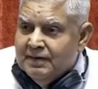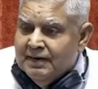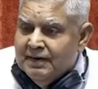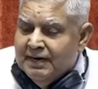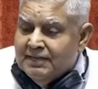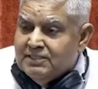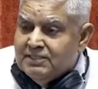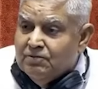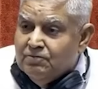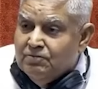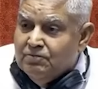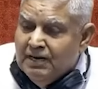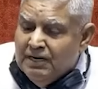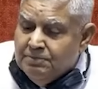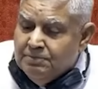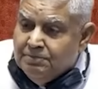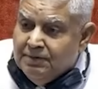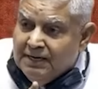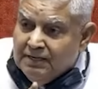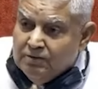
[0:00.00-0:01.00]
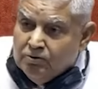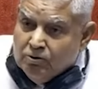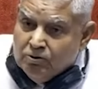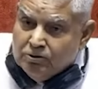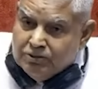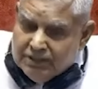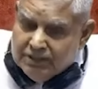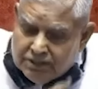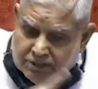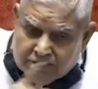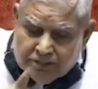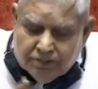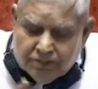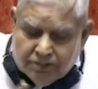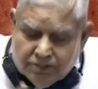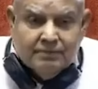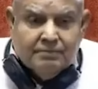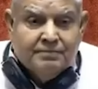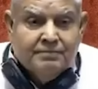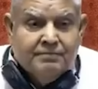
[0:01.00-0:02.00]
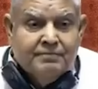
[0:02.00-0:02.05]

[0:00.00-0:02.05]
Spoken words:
as a well-planned orchestration